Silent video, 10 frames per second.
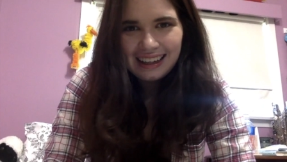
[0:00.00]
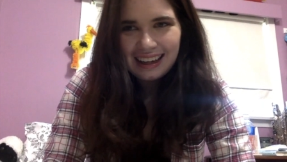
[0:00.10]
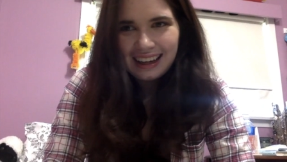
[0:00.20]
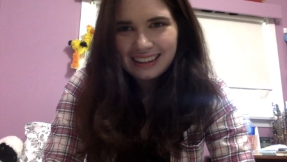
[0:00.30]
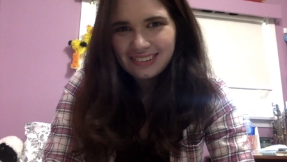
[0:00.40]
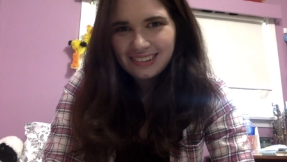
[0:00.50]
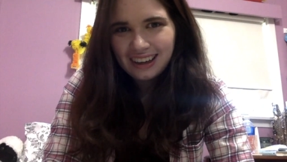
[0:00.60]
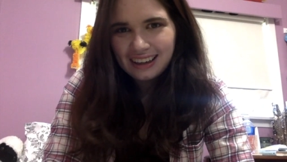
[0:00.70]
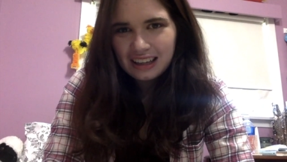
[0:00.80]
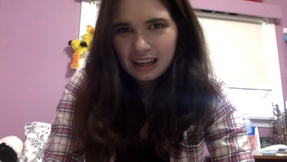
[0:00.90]
I do
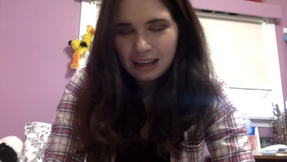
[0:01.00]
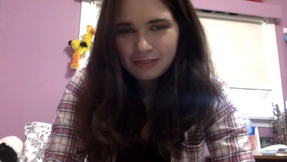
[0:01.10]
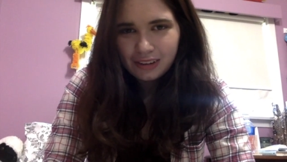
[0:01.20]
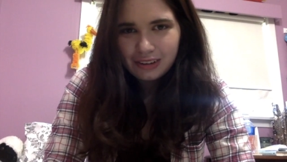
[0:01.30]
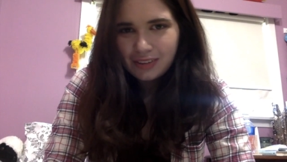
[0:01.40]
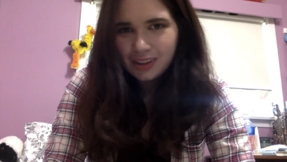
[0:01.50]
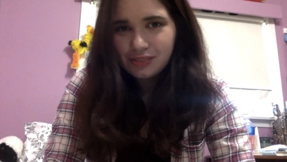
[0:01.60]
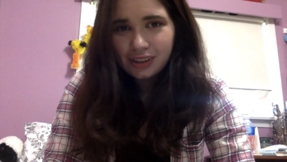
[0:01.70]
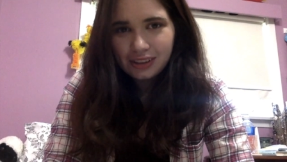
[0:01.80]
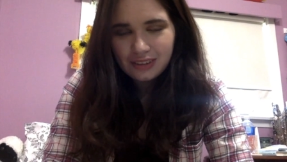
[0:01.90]
not. I'm very, very,
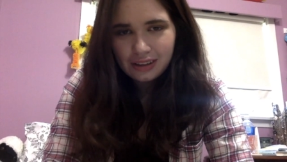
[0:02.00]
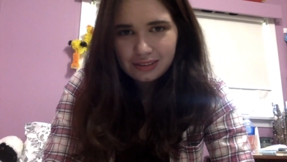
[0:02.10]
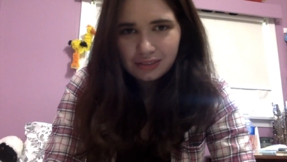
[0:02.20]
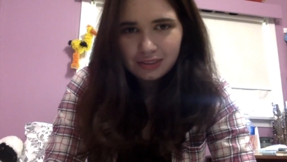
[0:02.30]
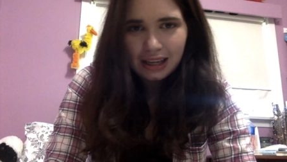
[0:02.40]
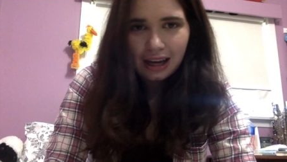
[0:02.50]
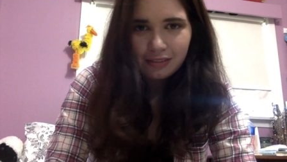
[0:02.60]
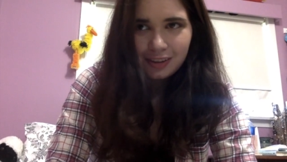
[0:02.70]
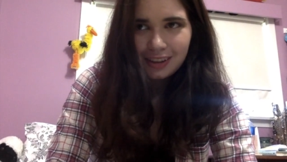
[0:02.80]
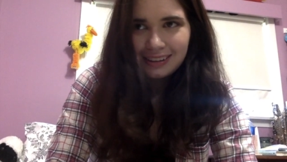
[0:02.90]
very sensitive to
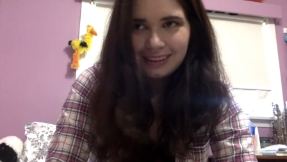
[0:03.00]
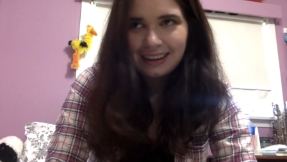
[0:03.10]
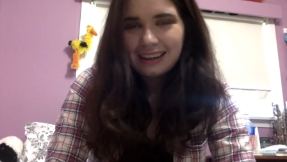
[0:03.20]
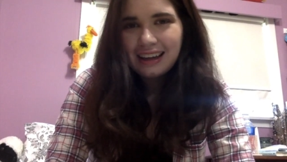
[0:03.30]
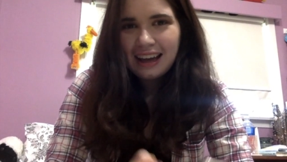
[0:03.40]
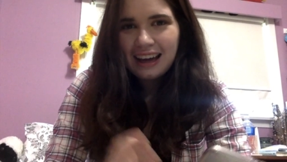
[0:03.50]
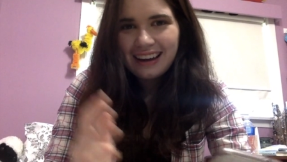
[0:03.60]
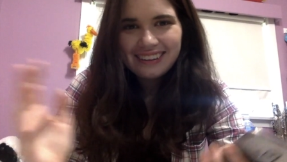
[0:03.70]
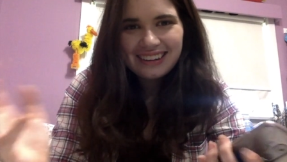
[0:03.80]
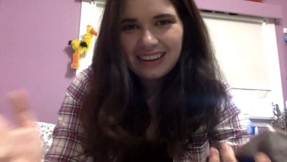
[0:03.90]
caffeine. Like,
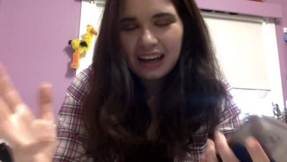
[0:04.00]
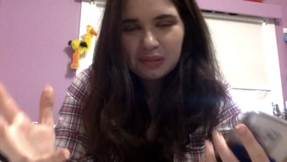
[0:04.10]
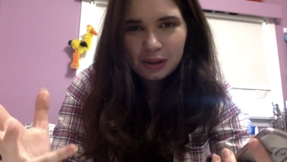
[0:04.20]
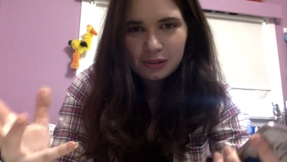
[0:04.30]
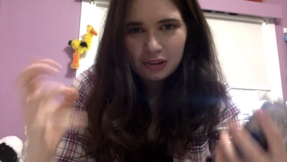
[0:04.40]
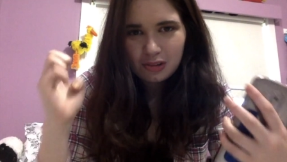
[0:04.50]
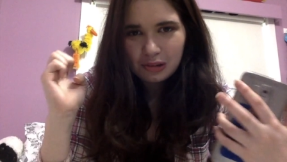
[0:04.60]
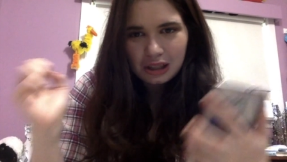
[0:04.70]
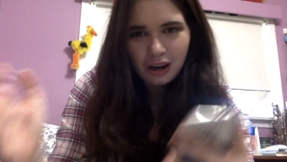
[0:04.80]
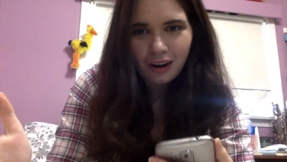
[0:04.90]
it's kind of weird though. It's
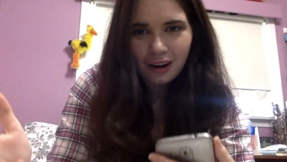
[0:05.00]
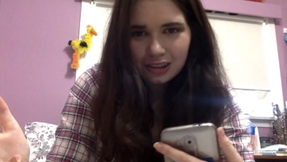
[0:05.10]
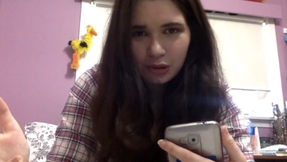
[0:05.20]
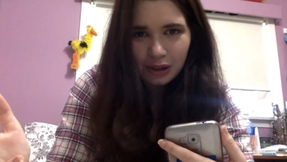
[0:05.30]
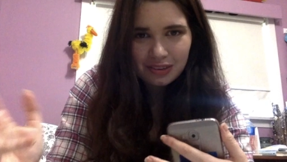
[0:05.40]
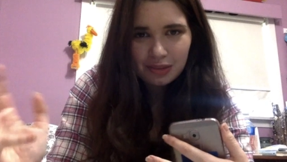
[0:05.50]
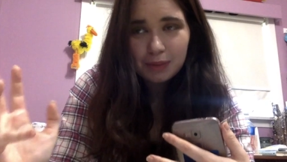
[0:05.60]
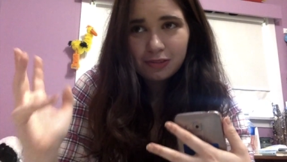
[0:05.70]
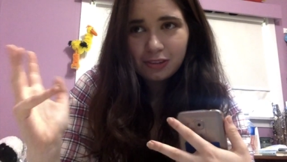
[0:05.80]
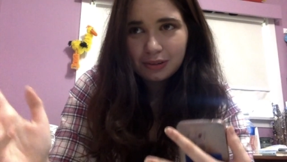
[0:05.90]
only hot drinks that
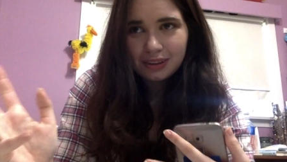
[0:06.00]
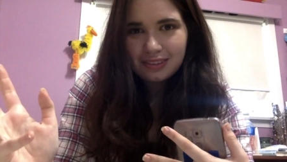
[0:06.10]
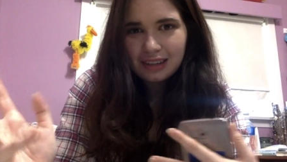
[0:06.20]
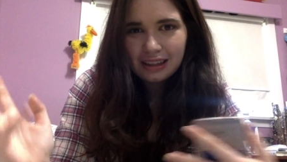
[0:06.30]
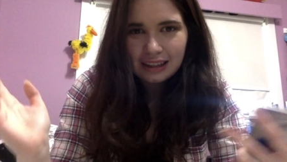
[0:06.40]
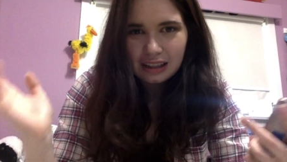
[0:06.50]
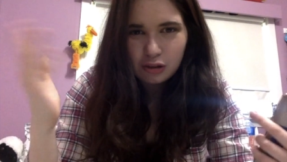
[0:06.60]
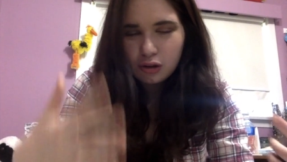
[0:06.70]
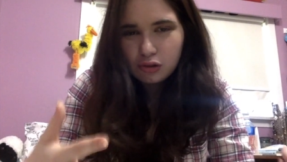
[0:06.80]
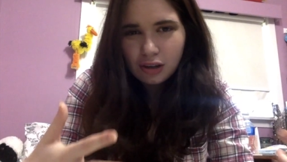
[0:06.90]
make me feel really sick. Like,
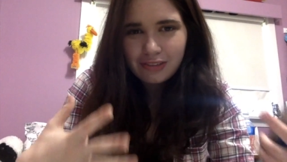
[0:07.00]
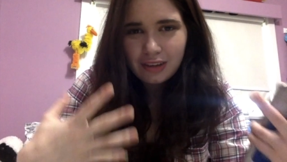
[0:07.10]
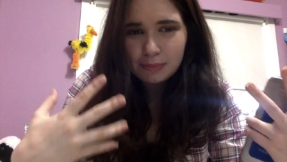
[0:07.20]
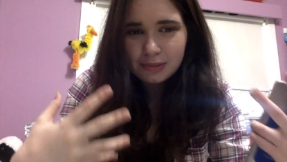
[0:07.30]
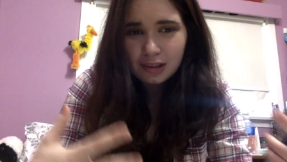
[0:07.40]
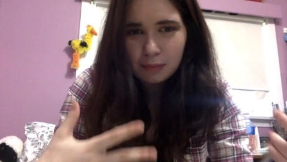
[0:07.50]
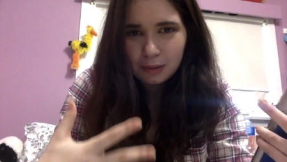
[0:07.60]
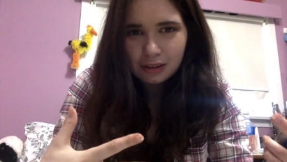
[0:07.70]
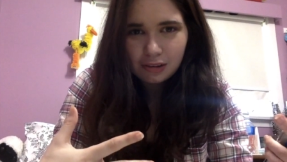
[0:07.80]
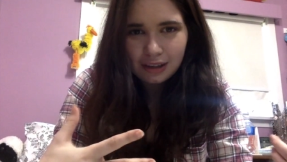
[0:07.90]
cold drinks, I'm
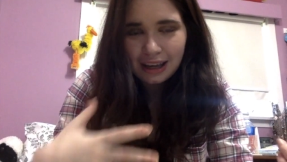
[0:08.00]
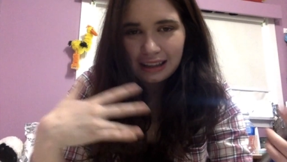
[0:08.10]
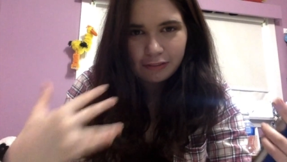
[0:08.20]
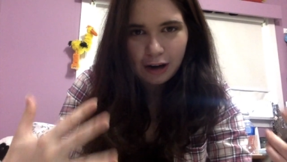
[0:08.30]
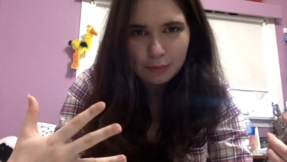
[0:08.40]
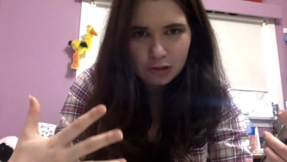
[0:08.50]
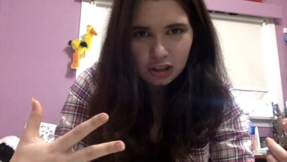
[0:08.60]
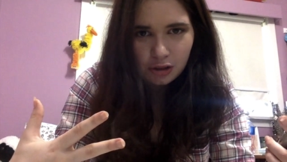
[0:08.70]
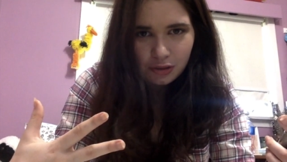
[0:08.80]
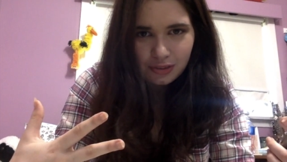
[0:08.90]
typically okay, like
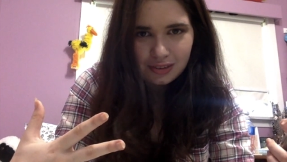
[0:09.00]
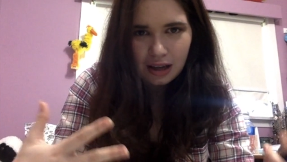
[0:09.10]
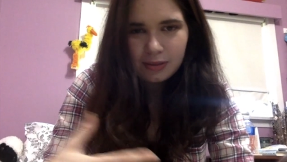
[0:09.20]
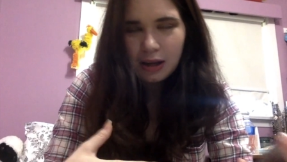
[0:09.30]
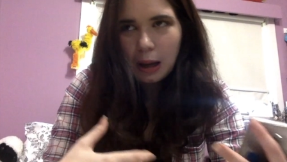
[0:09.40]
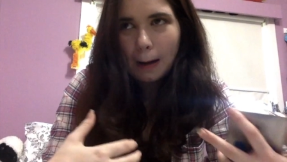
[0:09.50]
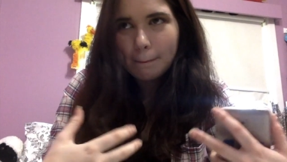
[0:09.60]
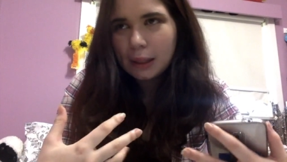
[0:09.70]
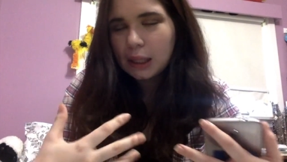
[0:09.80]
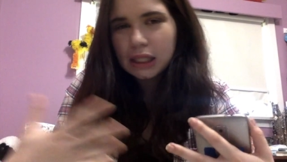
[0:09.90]
frappuccinos and stuff.
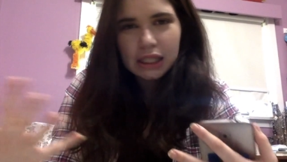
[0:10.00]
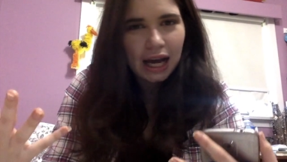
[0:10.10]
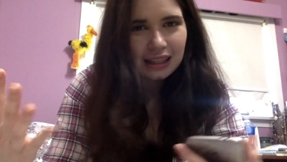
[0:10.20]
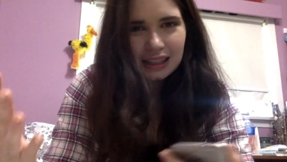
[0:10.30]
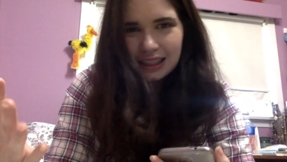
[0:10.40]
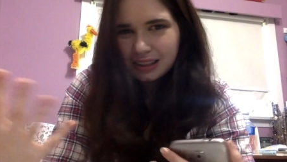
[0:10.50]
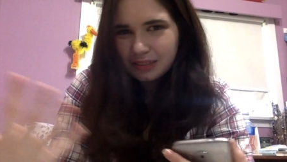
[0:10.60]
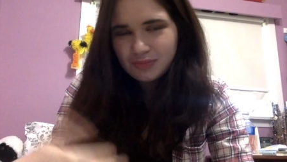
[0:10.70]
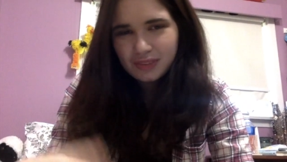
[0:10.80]
But yeah, like,